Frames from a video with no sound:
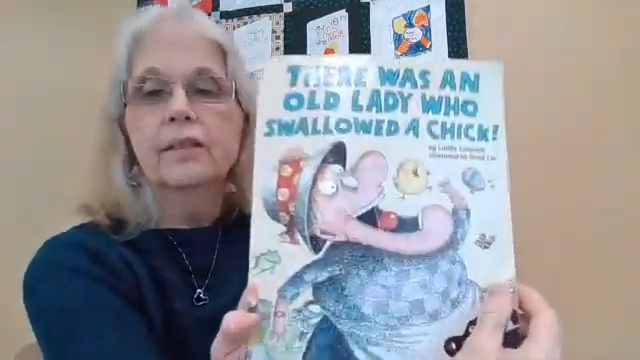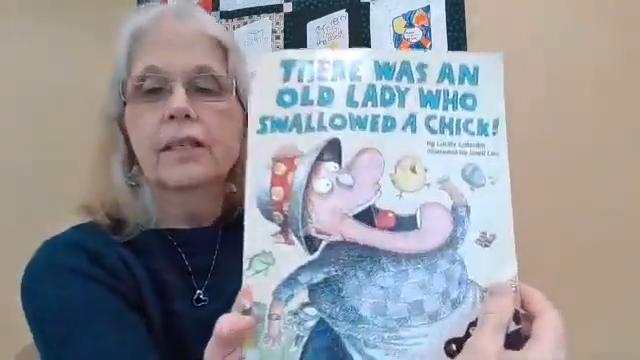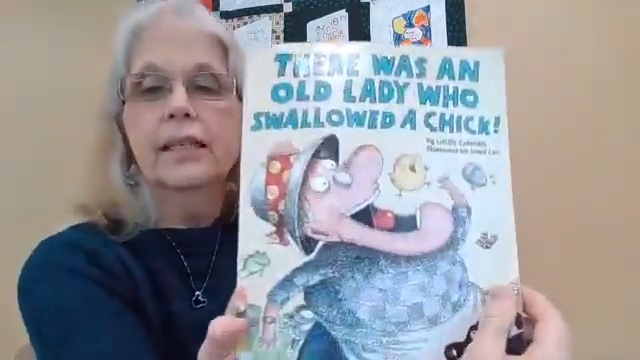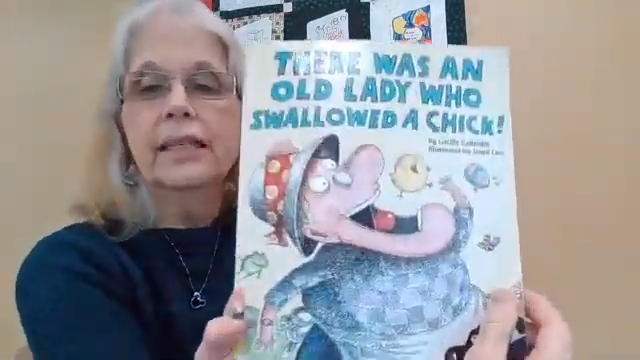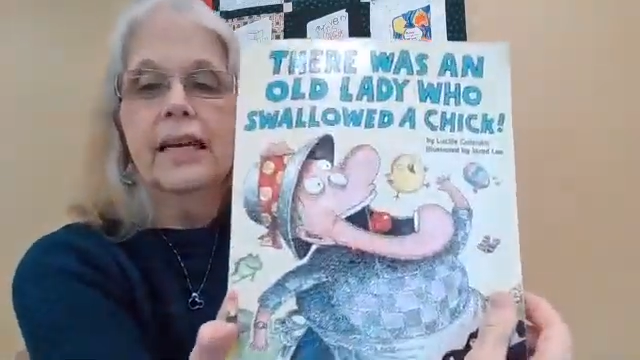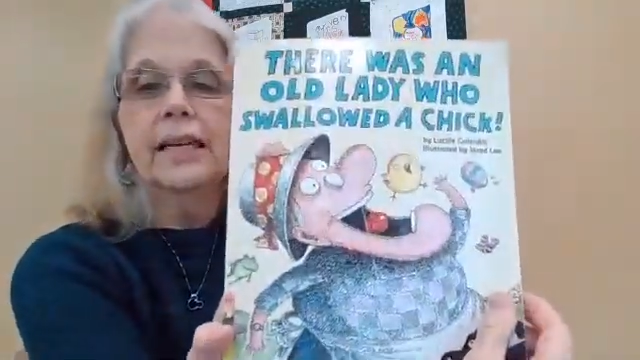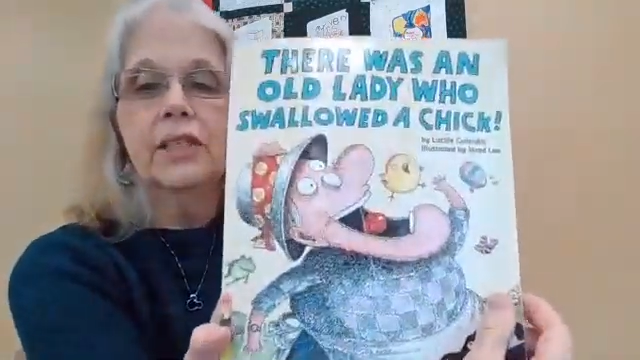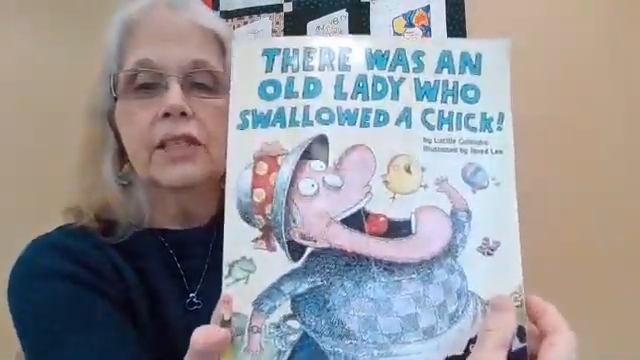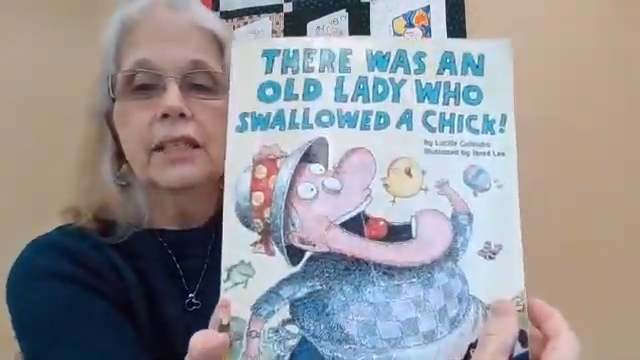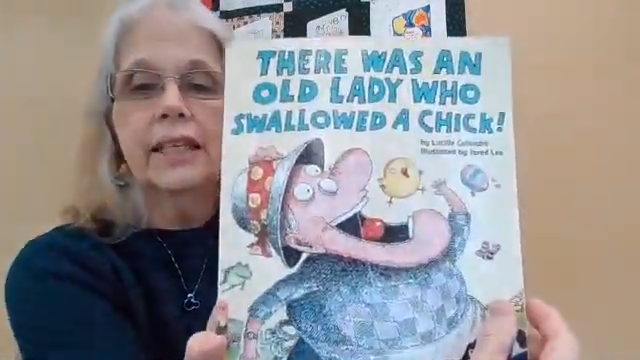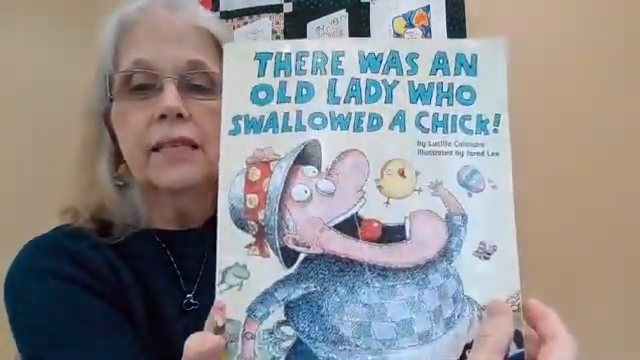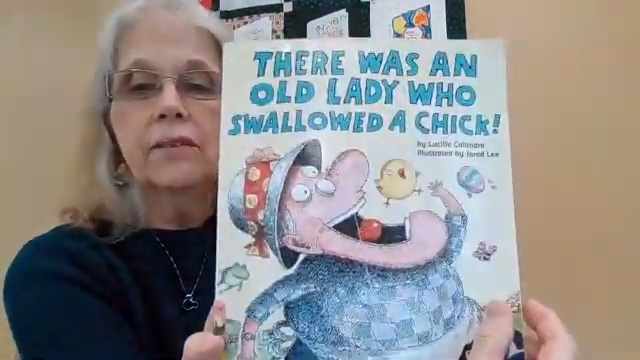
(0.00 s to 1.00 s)
Look at that.
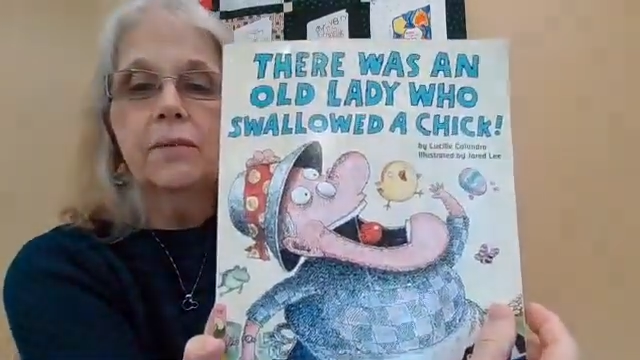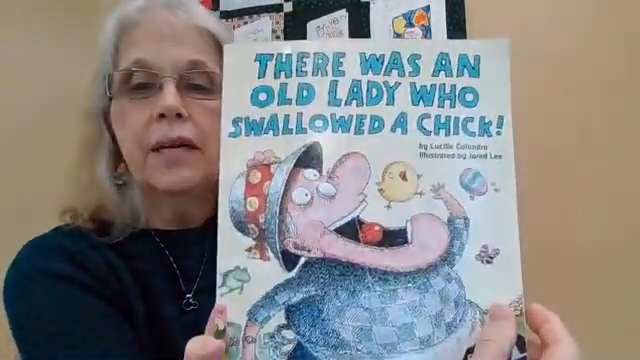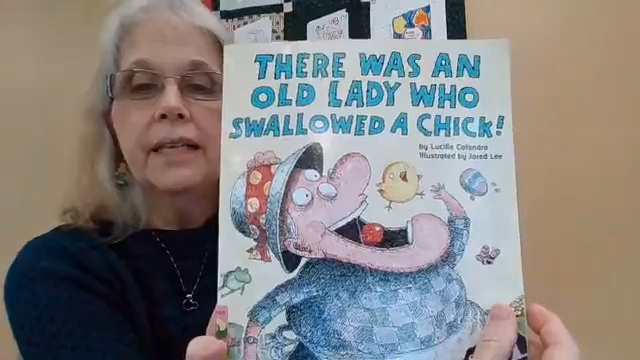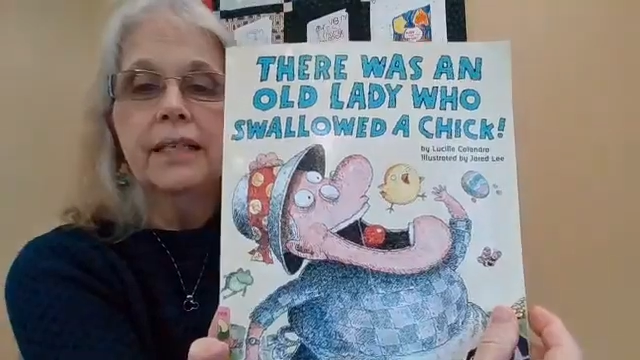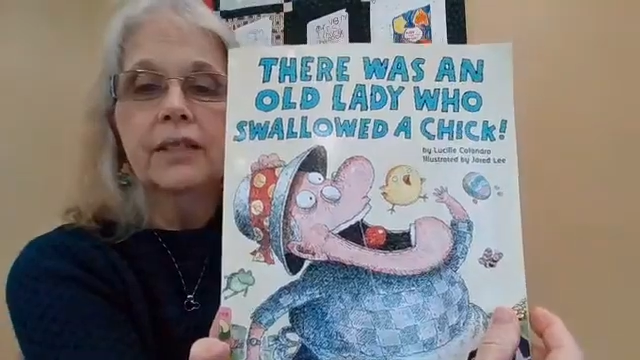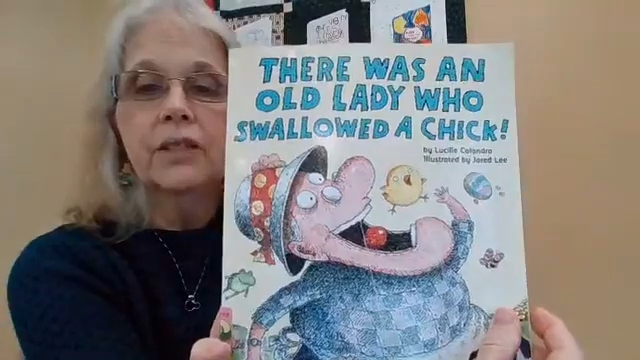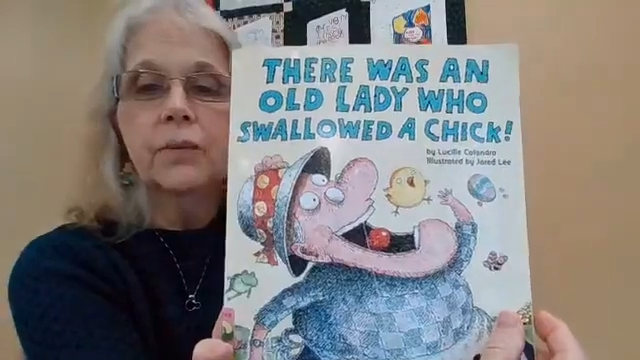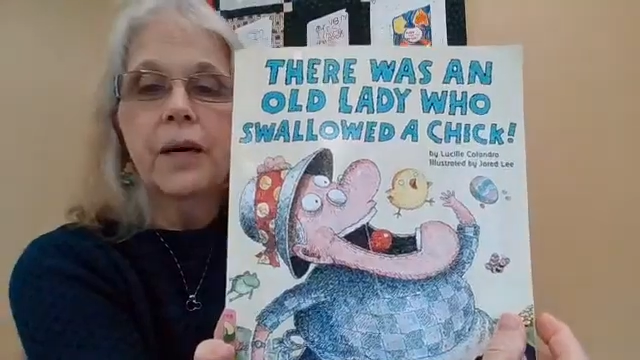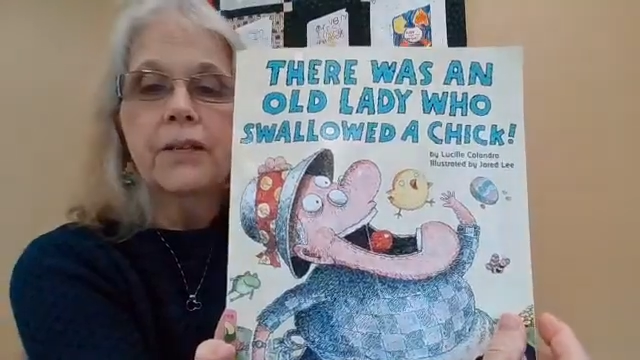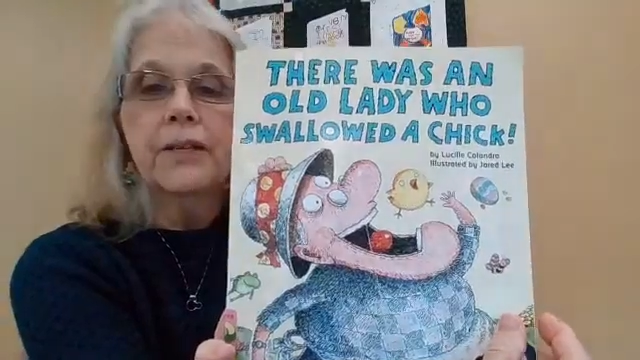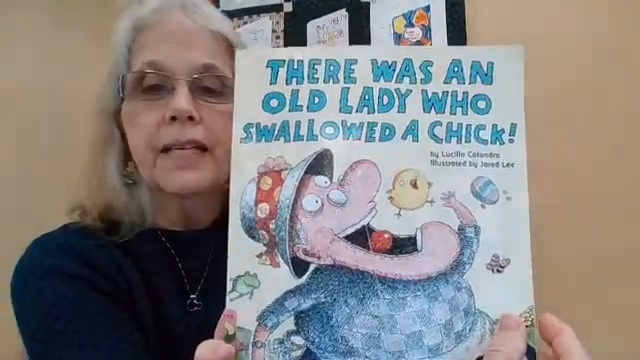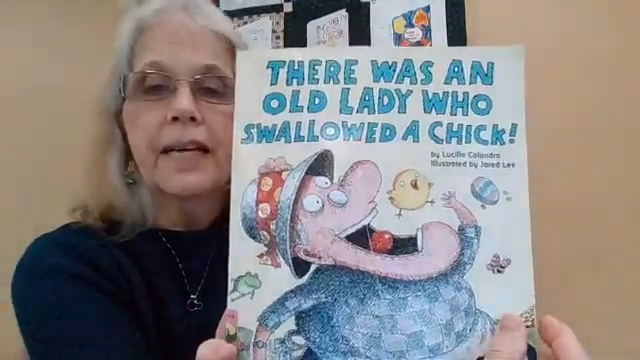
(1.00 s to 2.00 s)
She's getting ready to
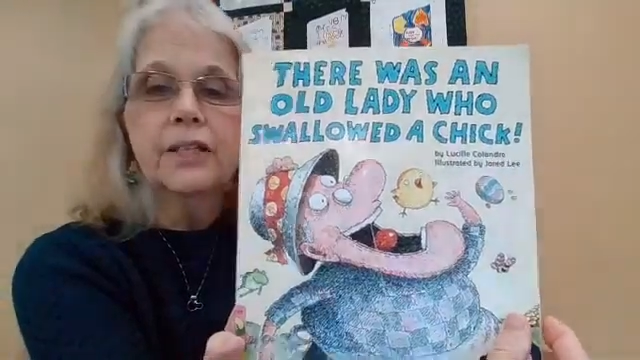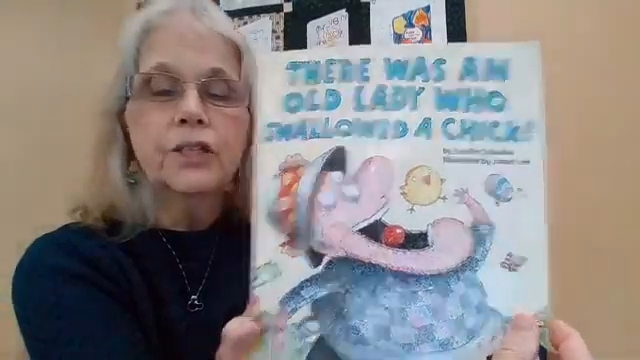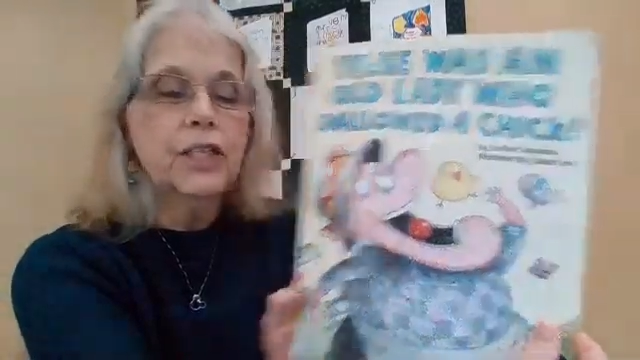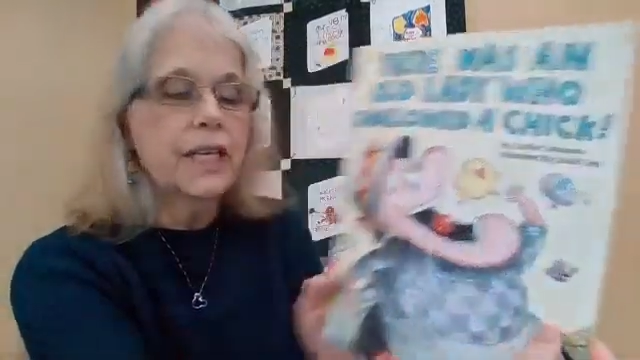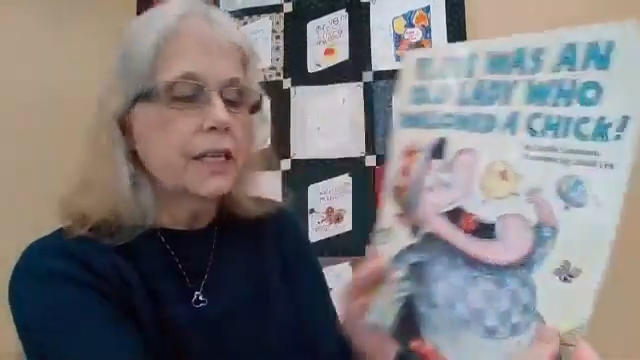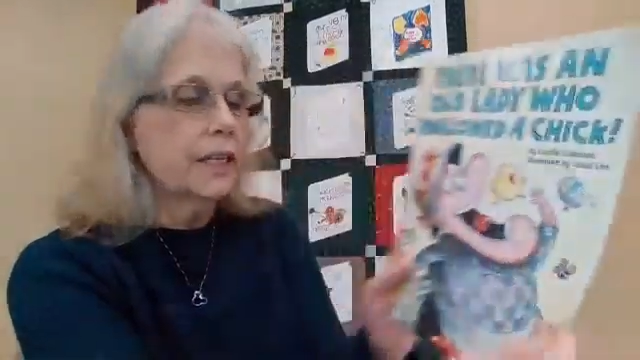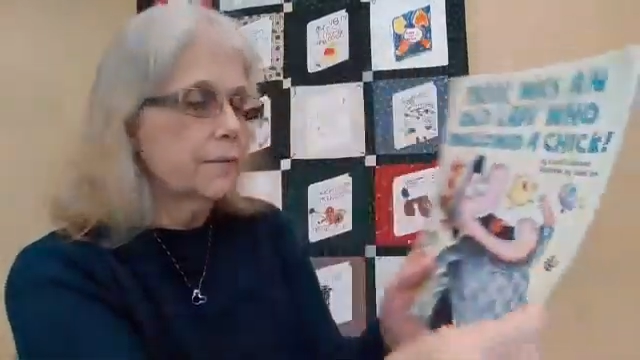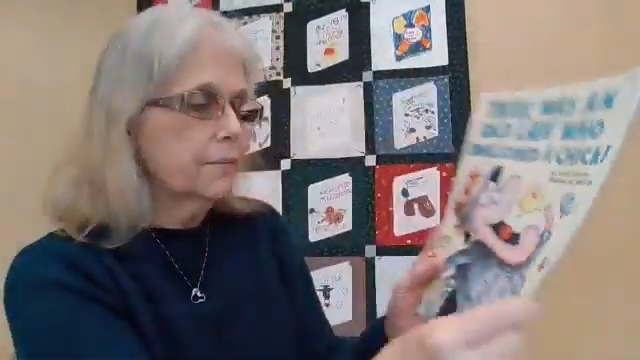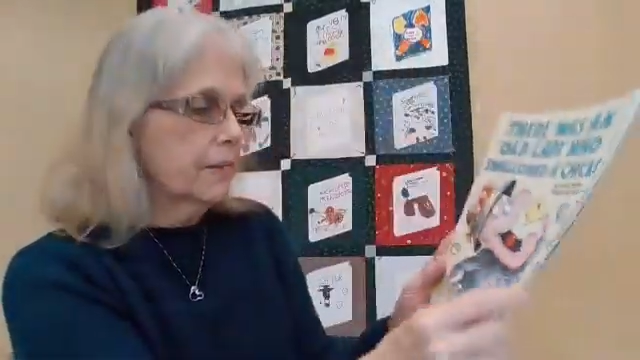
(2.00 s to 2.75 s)
swallow that chick.